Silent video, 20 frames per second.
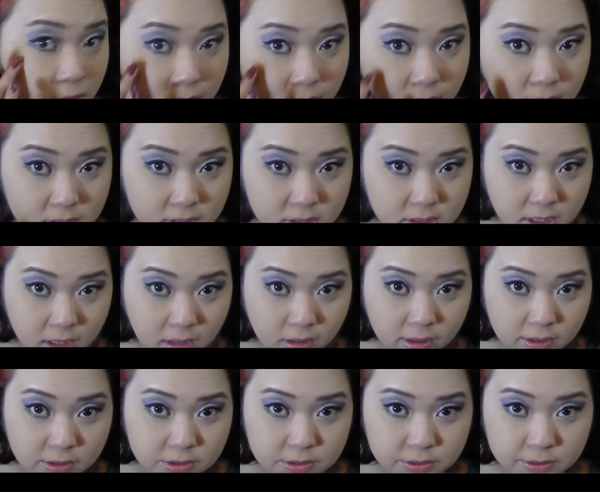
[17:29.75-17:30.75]
This is how
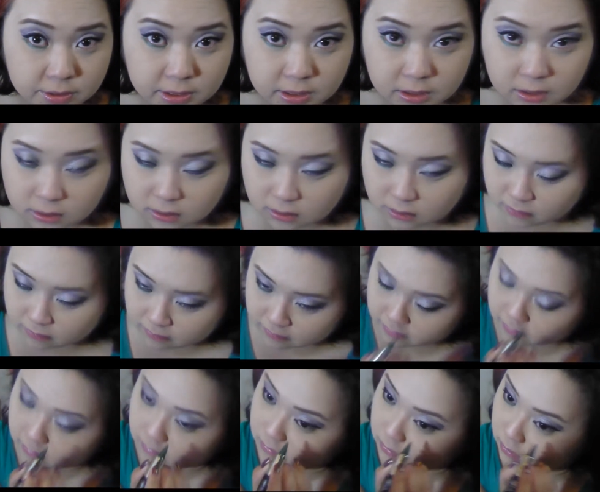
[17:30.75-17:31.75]
I'll do it.
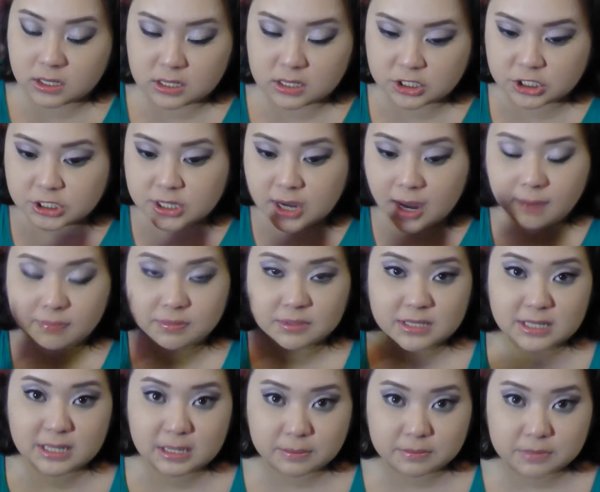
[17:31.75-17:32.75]
The sharp
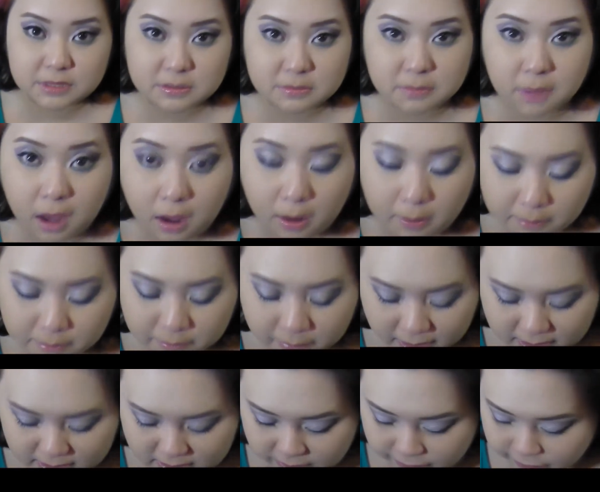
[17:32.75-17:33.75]
tips
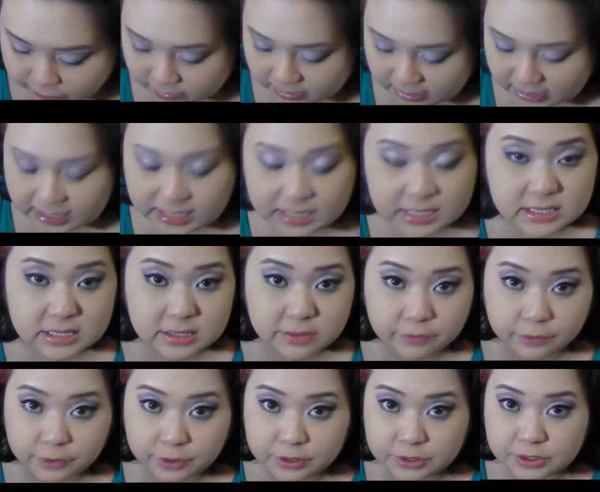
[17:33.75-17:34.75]
makes it really easy
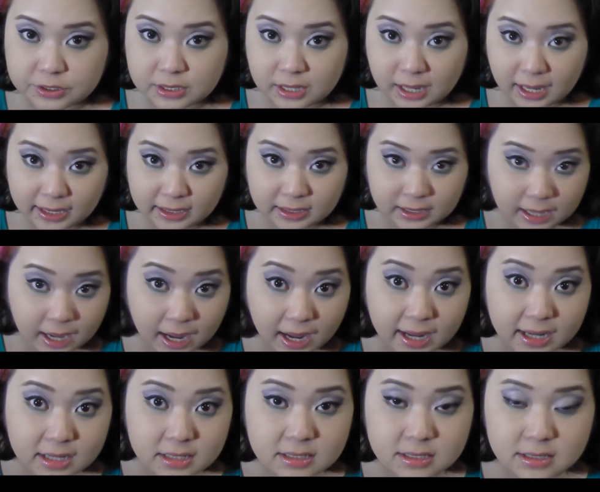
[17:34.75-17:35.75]
for you to line the
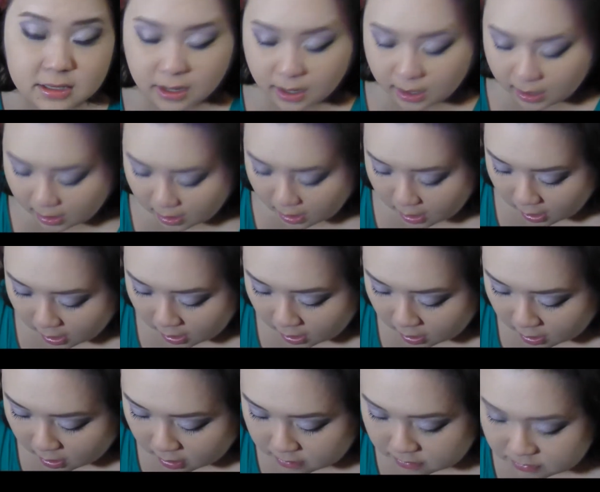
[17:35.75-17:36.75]
eyes.
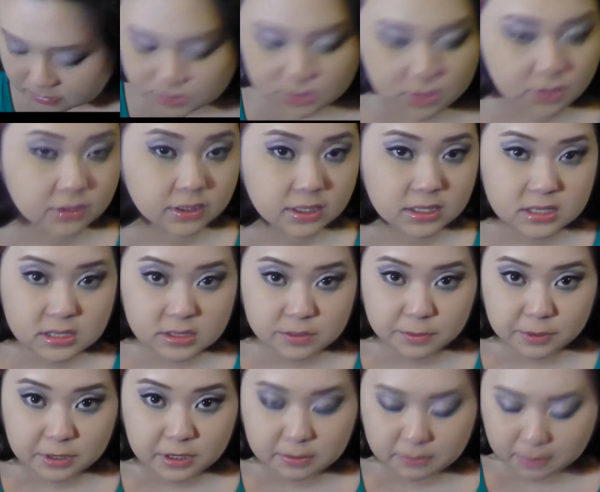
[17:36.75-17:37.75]
So this is
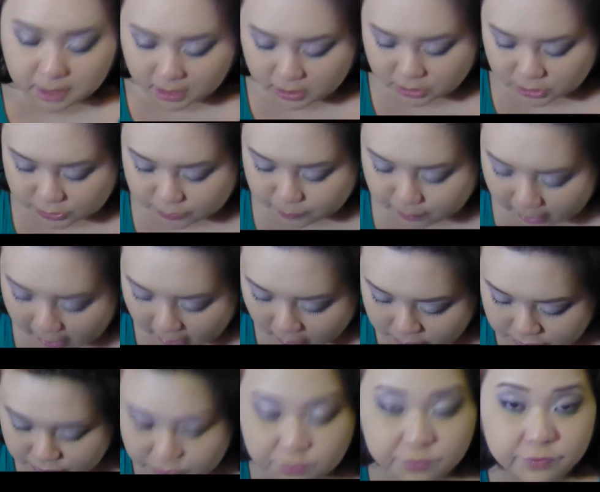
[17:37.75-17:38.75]
pretty much what I'll
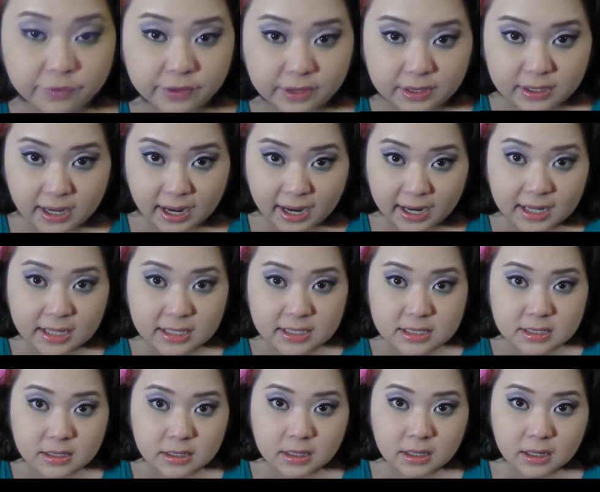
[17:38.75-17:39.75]
do for the night.
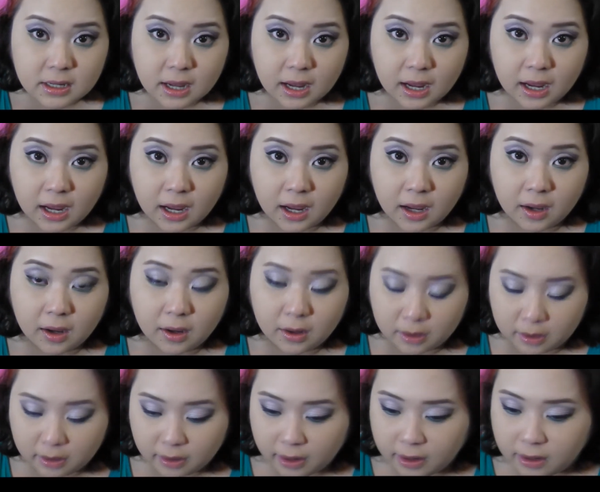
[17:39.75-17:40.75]

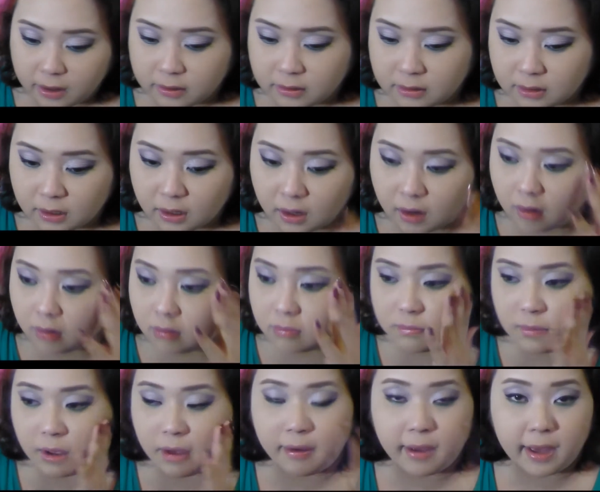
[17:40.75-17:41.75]
And I'll
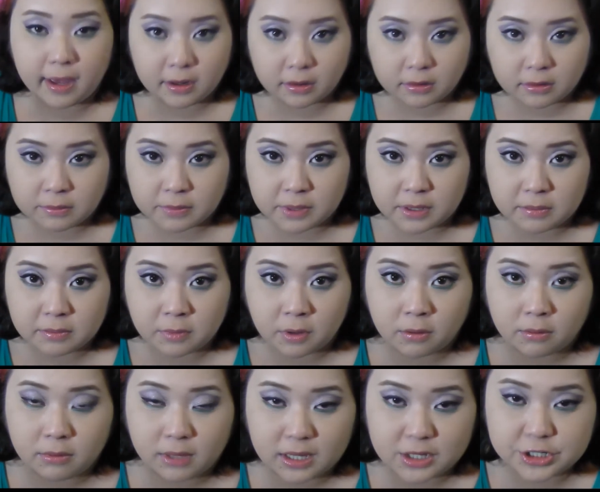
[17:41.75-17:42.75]
add on a bit more
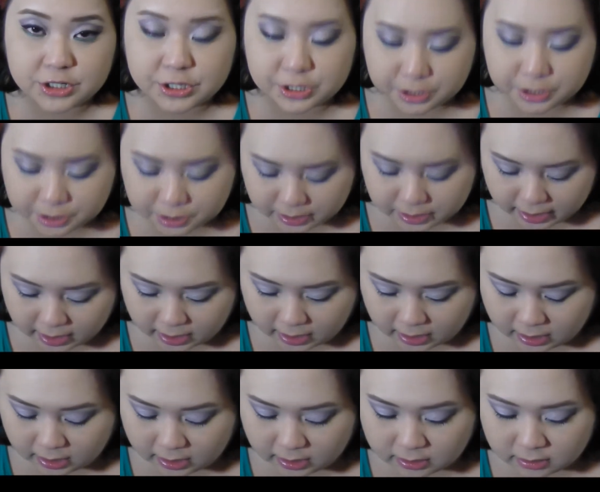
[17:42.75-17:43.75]
blusher,
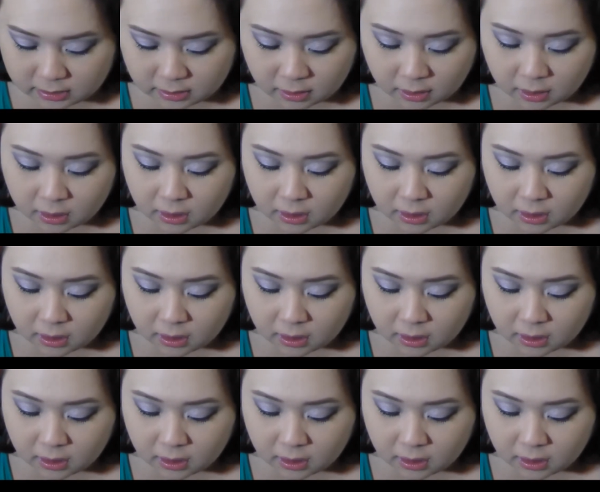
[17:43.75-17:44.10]
and